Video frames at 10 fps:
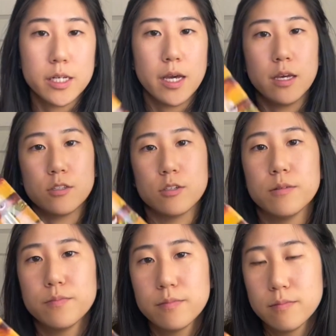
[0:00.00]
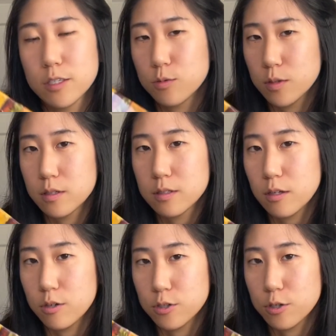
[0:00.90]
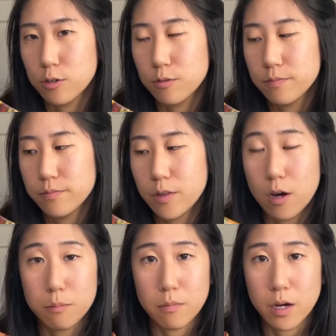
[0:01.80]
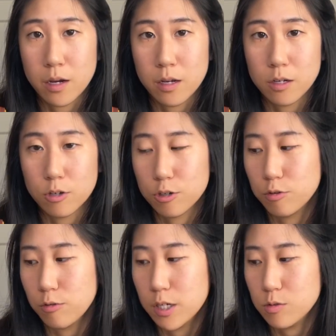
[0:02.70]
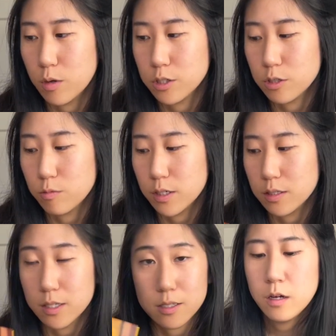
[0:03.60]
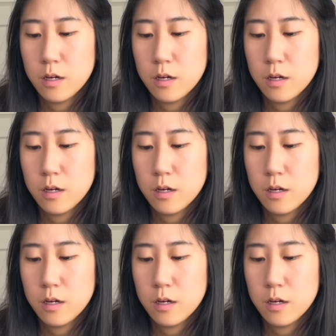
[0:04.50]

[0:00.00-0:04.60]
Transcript: Hazel. This was also on my Goodreads want to read list.